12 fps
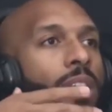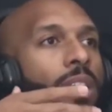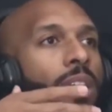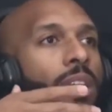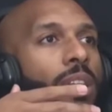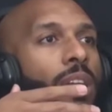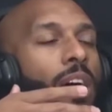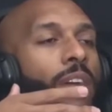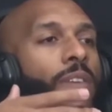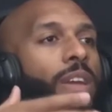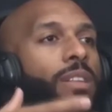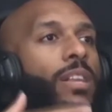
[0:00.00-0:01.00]
and
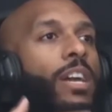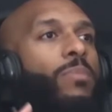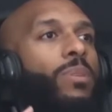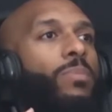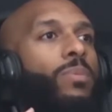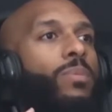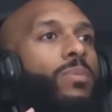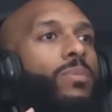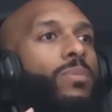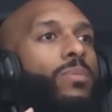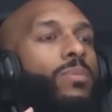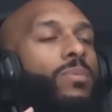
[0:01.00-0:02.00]
I've had a lot of people,
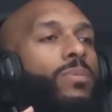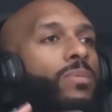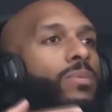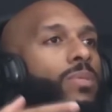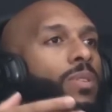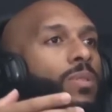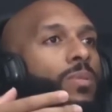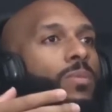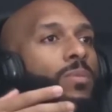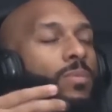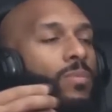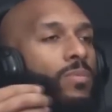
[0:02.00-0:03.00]
you know,